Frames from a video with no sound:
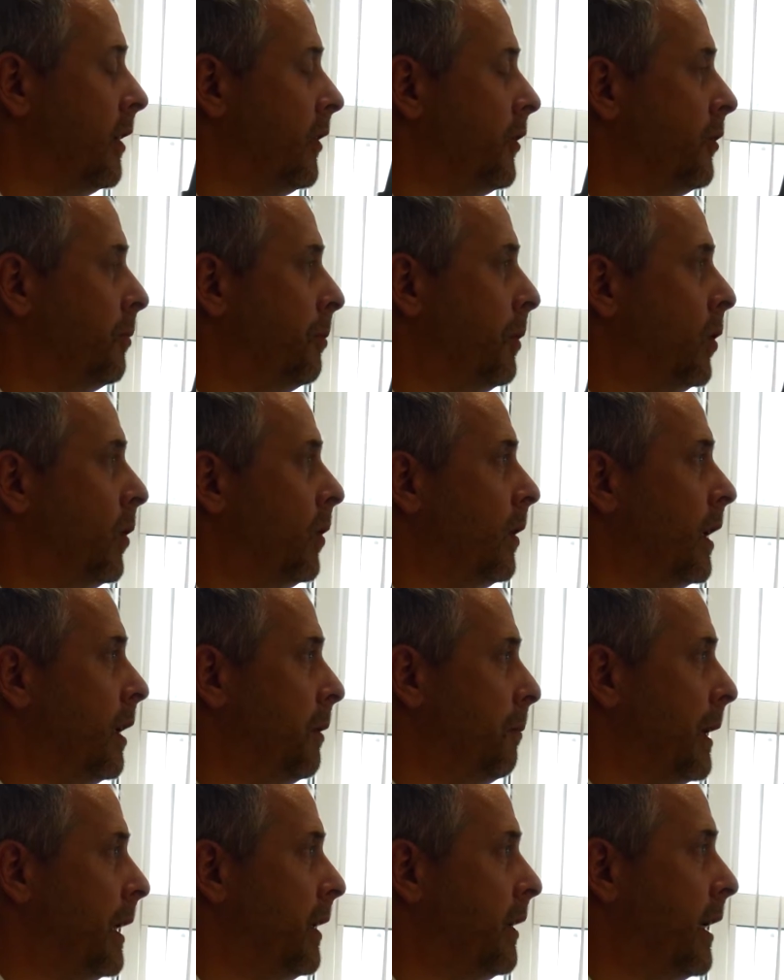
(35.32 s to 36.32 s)
small
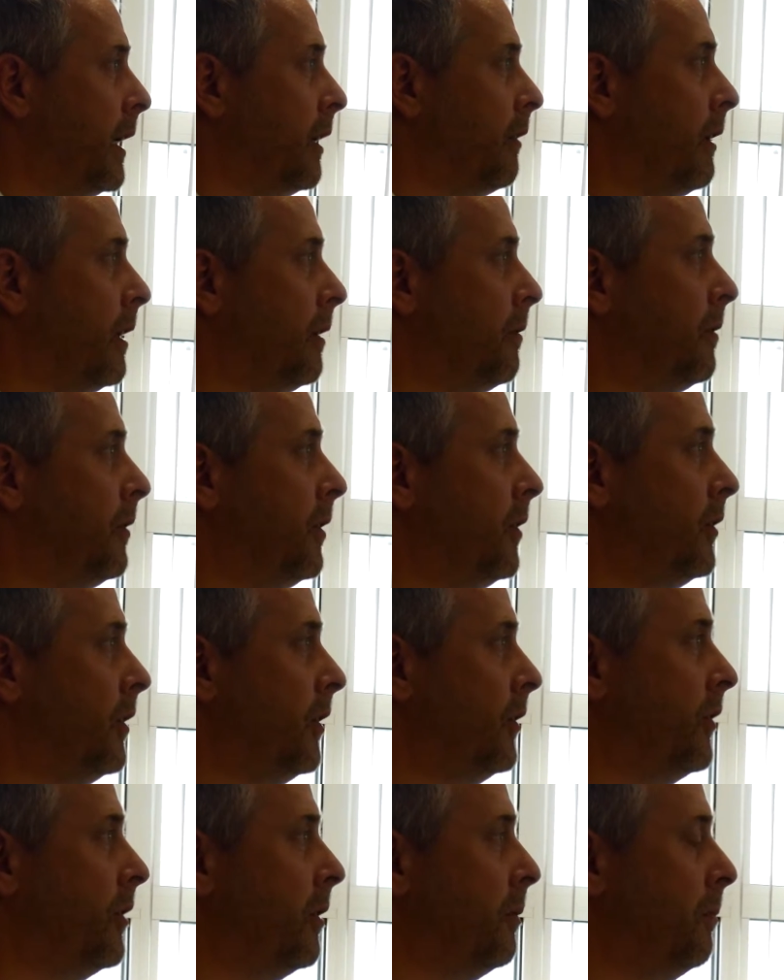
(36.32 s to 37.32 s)
unmanned aircraft
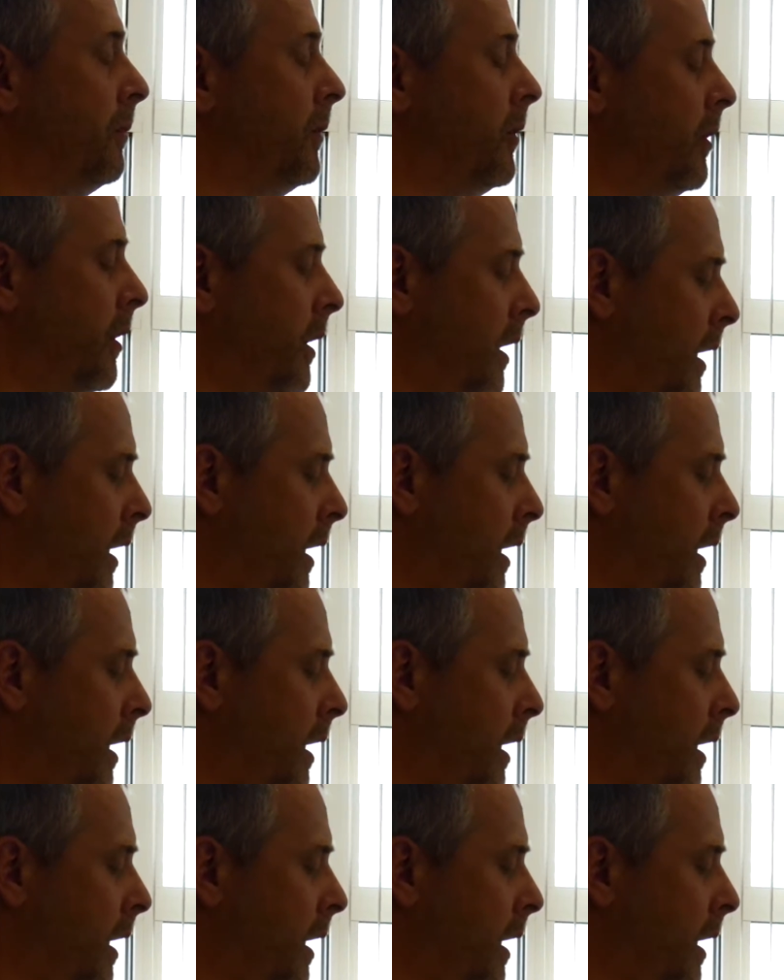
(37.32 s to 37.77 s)
systems